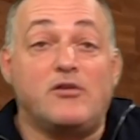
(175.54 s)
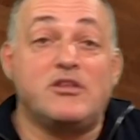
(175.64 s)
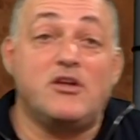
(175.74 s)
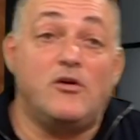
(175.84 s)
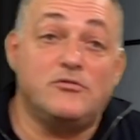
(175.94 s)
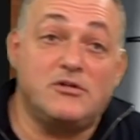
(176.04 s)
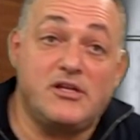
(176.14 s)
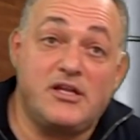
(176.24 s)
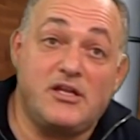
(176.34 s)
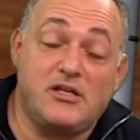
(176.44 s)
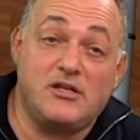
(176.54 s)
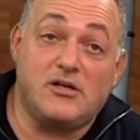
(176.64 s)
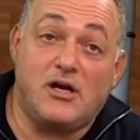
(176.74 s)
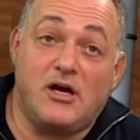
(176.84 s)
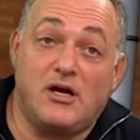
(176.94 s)
the only
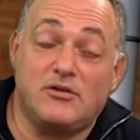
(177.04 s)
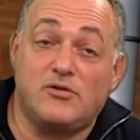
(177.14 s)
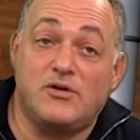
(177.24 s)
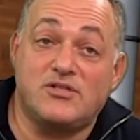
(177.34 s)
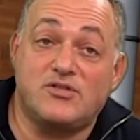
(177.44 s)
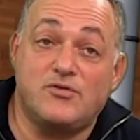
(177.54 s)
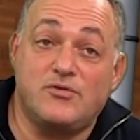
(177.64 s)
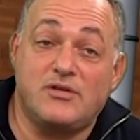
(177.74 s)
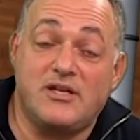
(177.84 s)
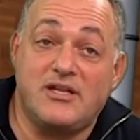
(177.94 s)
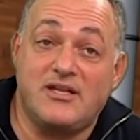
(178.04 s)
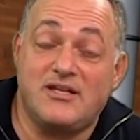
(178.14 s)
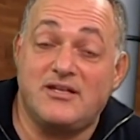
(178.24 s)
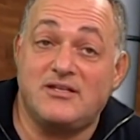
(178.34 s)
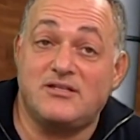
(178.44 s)
lawsuit
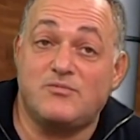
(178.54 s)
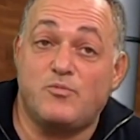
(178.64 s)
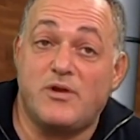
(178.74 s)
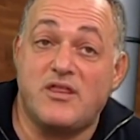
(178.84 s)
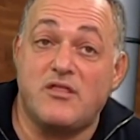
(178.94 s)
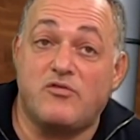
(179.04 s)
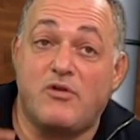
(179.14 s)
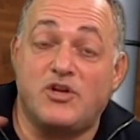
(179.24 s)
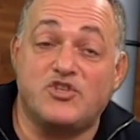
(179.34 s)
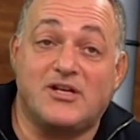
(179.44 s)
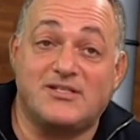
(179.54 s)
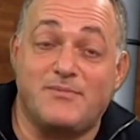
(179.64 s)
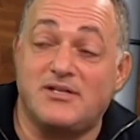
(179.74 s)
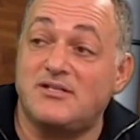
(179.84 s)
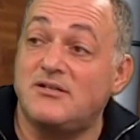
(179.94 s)
is with
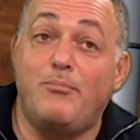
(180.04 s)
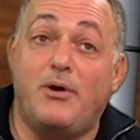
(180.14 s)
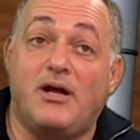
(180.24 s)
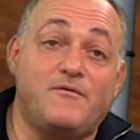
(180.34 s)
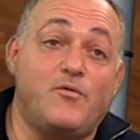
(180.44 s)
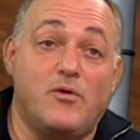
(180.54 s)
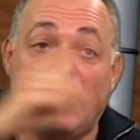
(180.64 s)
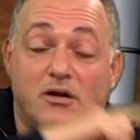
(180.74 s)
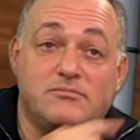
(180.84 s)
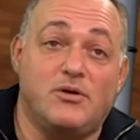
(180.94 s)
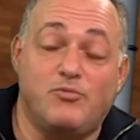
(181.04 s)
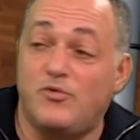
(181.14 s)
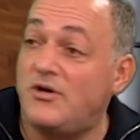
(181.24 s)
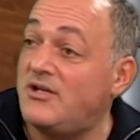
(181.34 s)
adjustments. But for abroad,